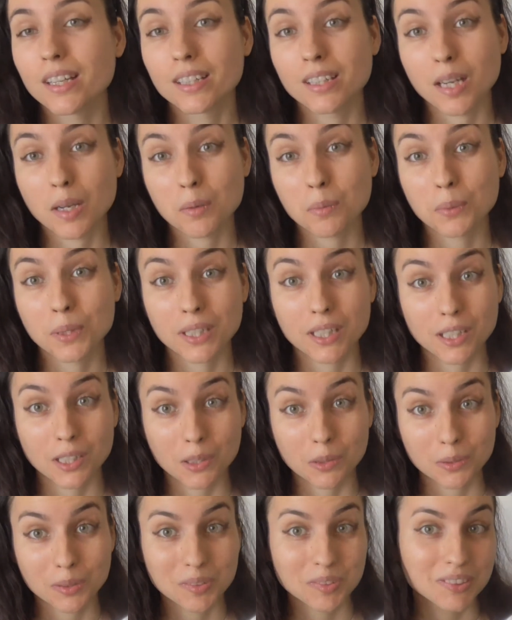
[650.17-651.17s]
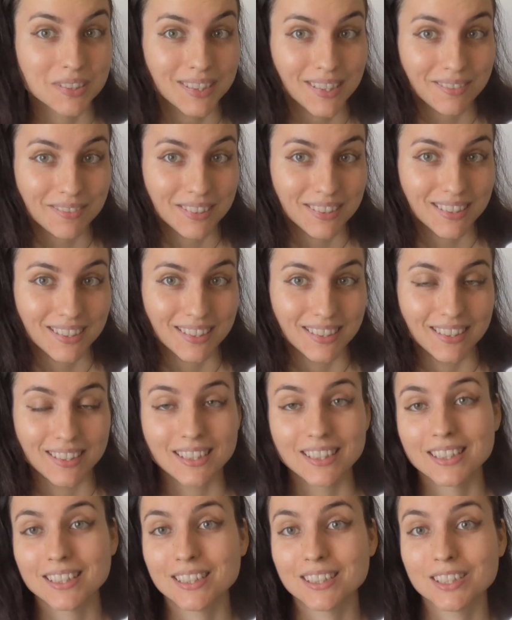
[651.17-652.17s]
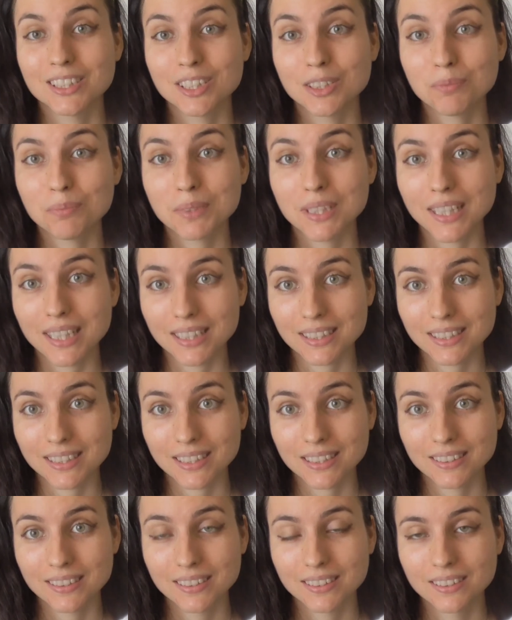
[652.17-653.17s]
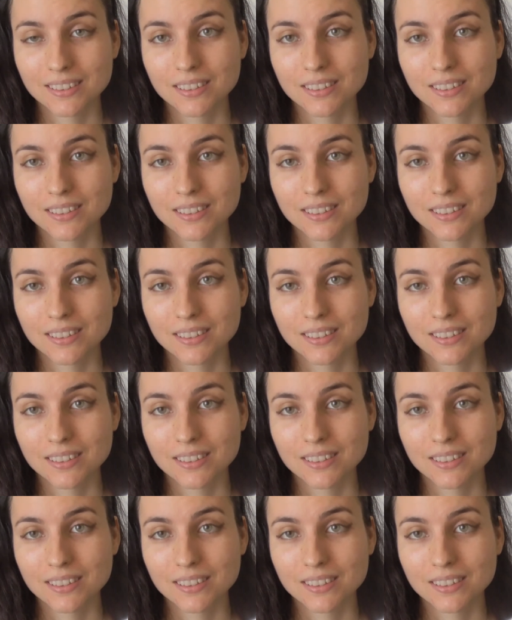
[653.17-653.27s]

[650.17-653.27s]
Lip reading: Now we're going to go to 17. 17.